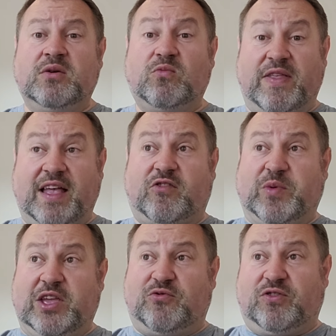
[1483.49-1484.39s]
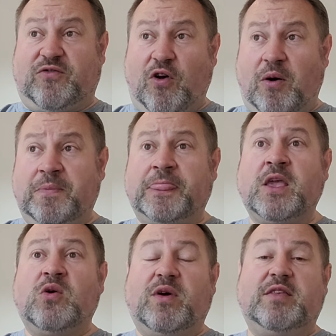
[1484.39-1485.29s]
when that speech was from,
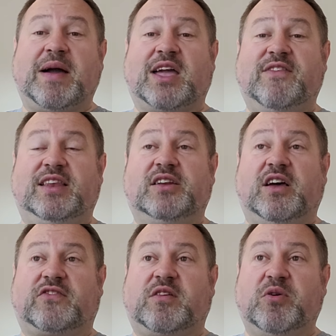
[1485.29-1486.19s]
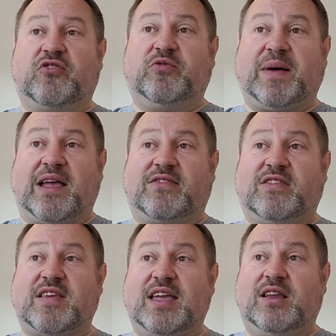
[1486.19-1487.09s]
when the Bank of England asked commercial banks
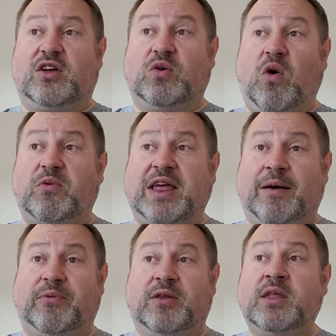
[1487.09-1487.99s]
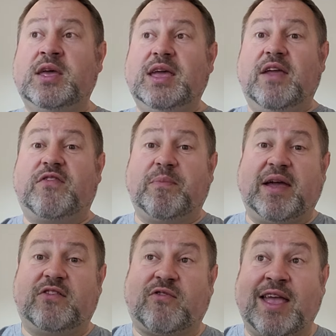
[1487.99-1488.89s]
to take a look at what would happen if the
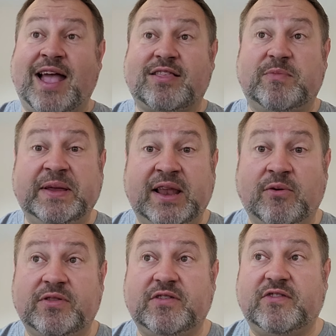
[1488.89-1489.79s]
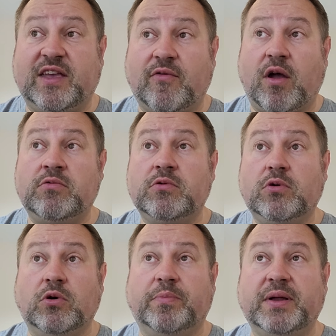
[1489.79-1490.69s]
base rate had to be lowered to 0
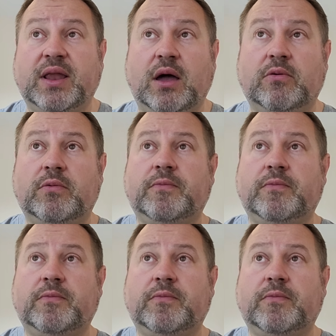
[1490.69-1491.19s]
or below.